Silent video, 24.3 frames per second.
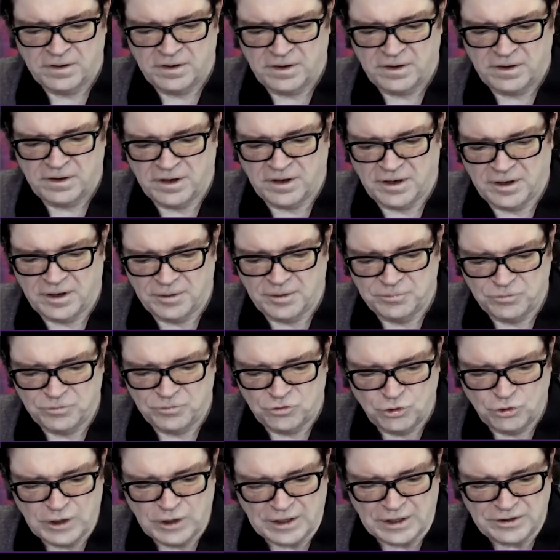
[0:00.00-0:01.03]

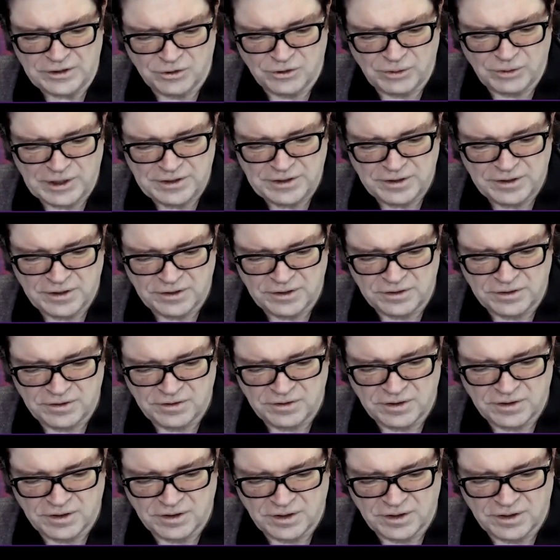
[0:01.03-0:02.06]
To get the gradient
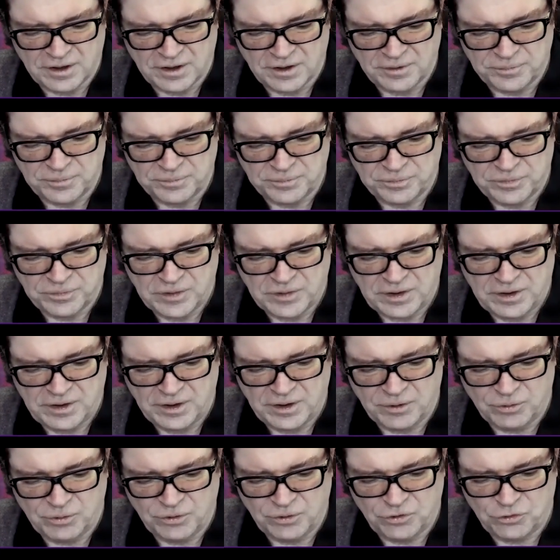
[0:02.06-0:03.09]

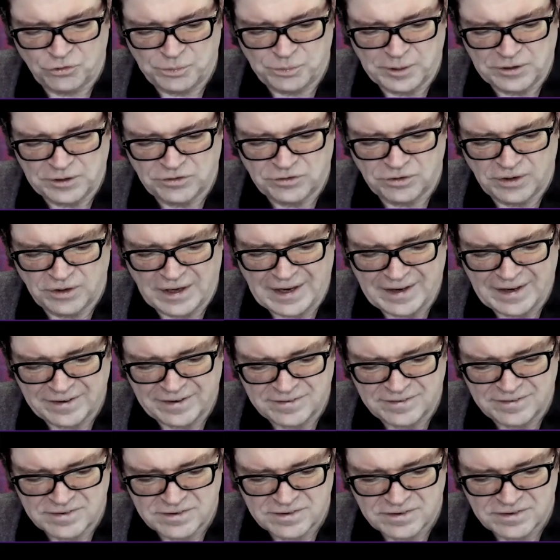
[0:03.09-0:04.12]
here with respect to
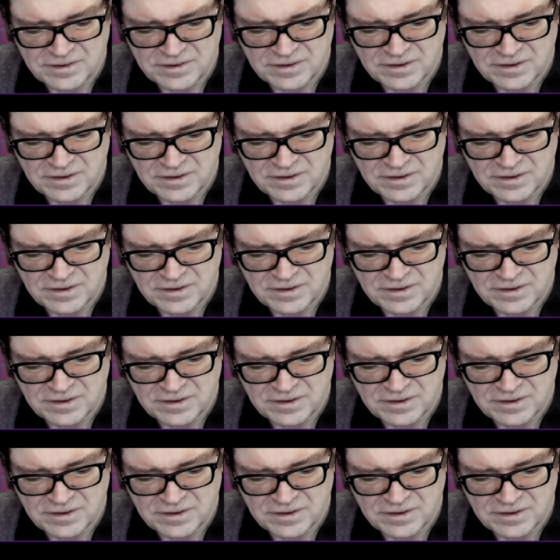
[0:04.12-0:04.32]
x,